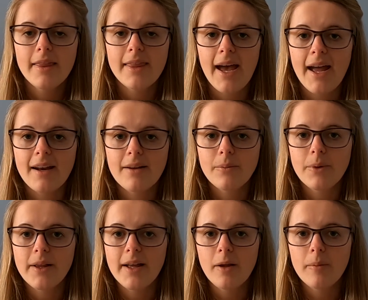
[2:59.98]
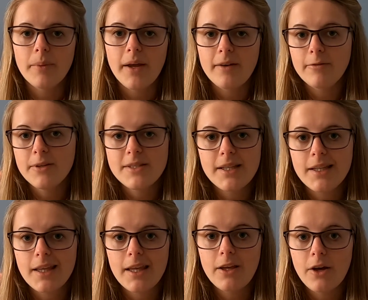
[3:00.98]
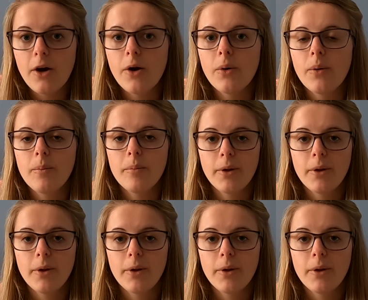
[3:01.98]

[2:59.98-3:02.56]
that will help and physically go